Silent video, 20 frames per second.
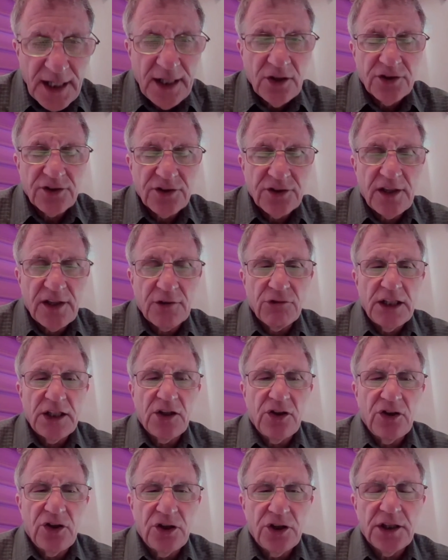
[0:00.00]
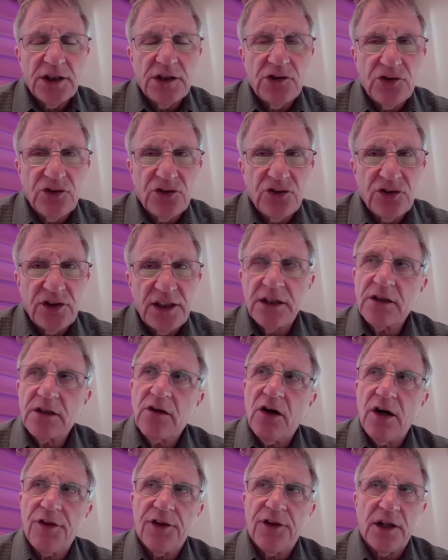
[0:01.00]
because I really couldn't see it
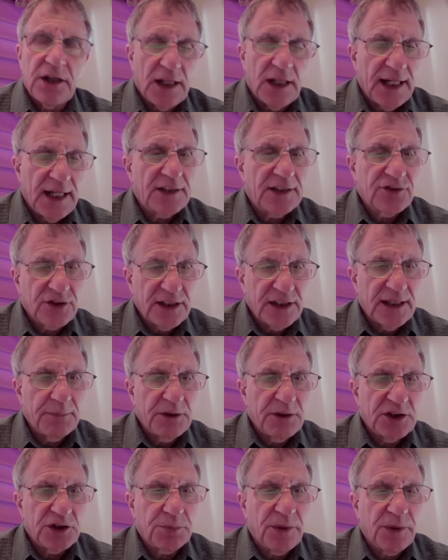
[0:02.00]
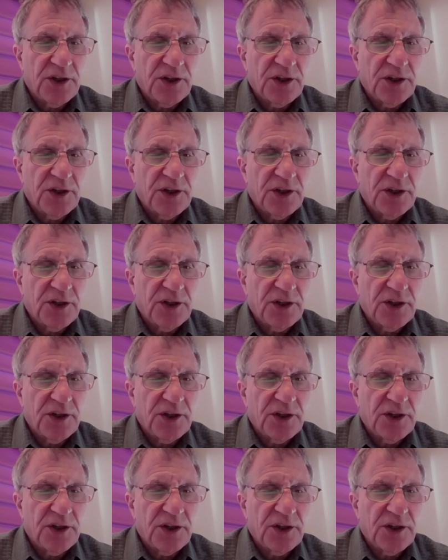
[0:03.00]
on the last image,